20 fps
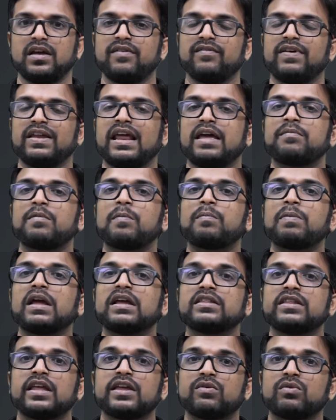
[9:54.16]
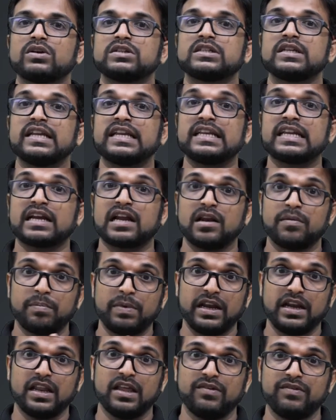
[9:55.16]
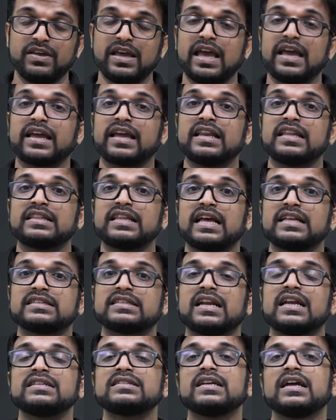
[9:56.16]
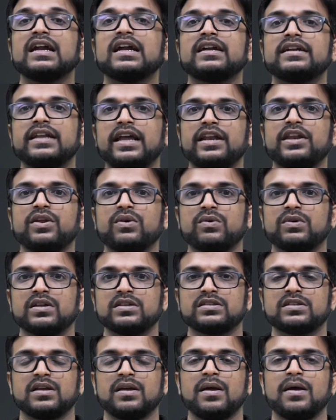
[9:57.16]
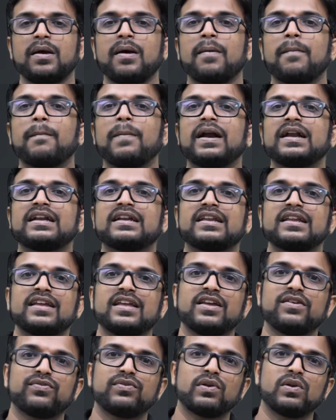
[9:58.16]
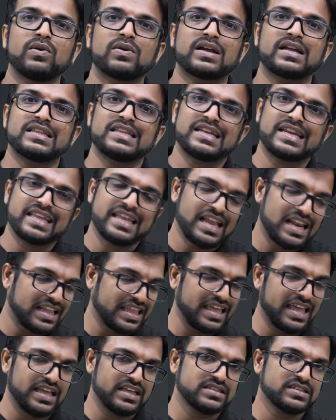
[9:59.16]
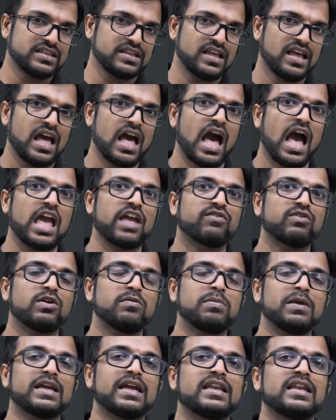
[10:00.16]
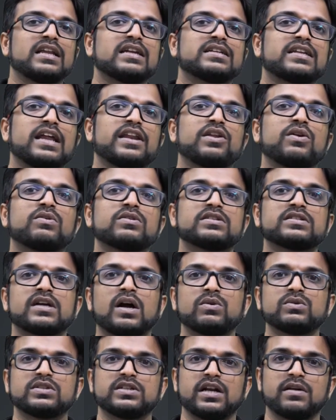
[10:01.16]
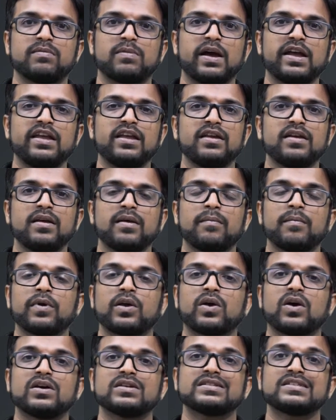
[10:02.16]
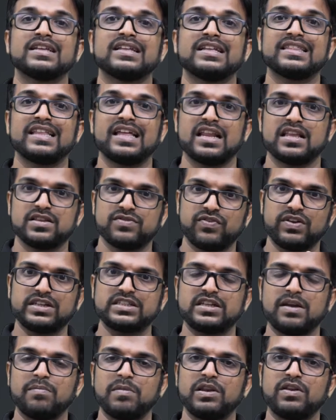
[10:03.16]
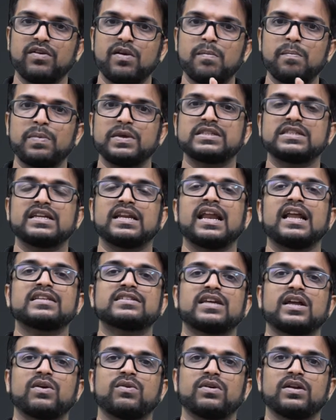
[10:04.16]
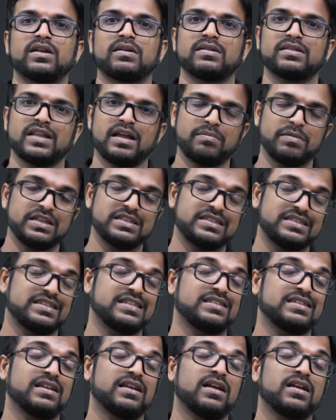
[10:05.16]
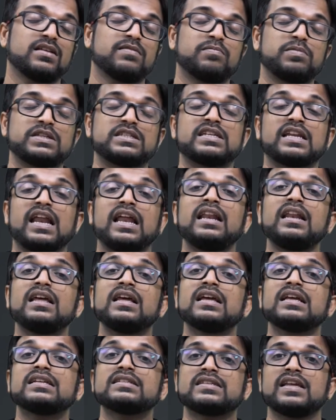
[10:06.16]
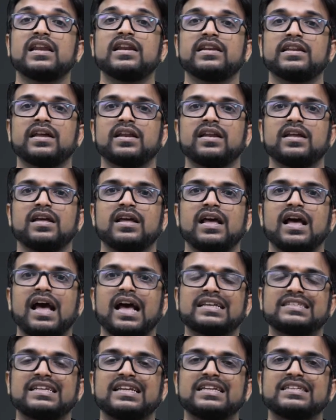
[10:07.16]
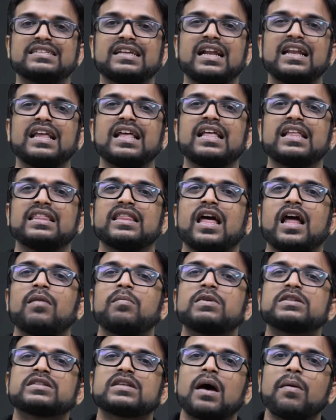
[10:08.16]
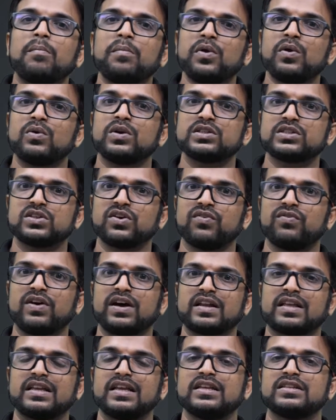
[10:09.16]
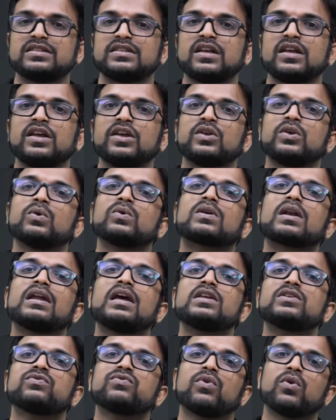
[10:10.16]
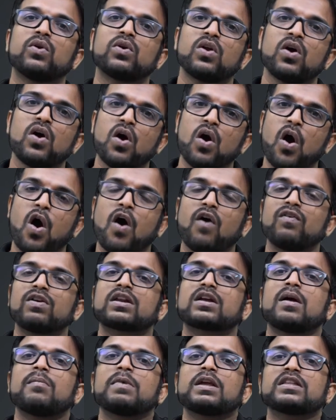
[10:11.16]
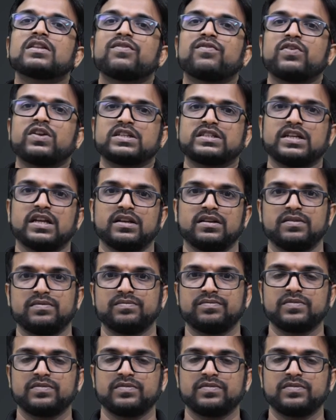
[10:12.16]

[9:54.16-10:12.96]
When I am applying the equation integral P dV, I am getting the answer as 10 units. But if you look at the real case, I won't be getting 10 units outside. Why? because there is friction between piston and surrounding, that means piston and cylinder. As a result, there will be some units of work is utilized for overcoming the friction.